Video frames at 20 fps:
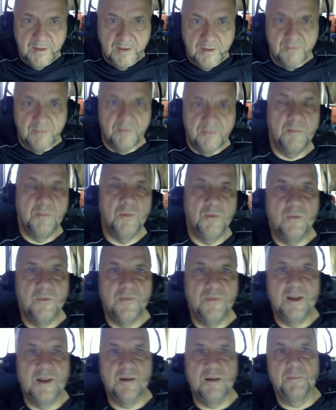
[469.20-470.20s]
remove
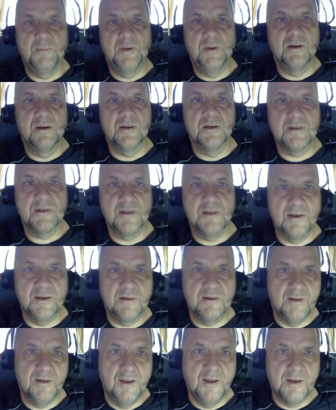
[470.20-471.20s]
that, because that
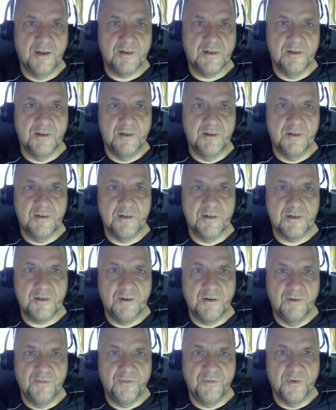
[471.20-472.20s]
actually just
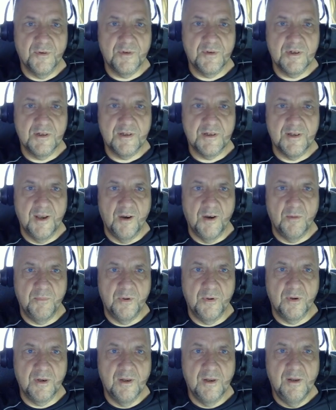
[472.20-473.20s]
confuses the
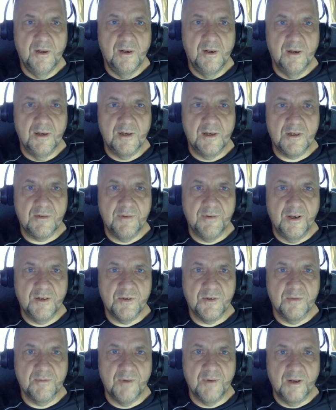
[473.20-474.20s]
output. Let's try
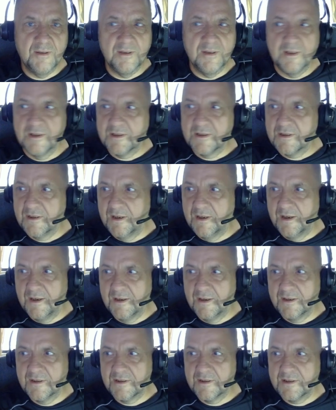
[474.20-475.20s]
to run this
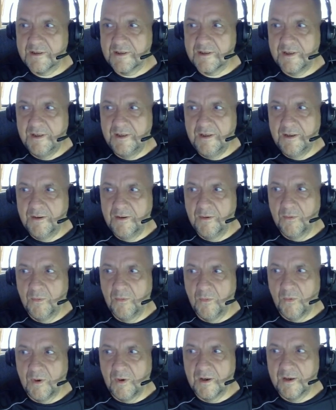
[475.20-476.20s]
and see
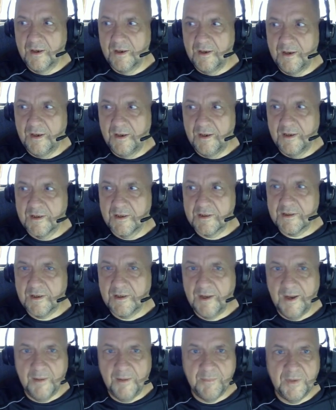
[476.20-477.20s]
what is
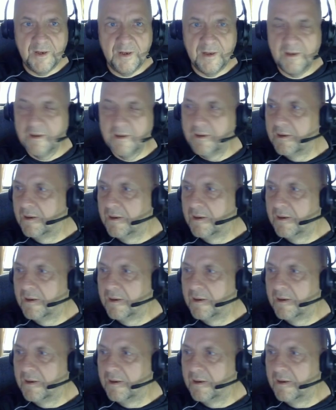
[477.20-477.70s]
happening.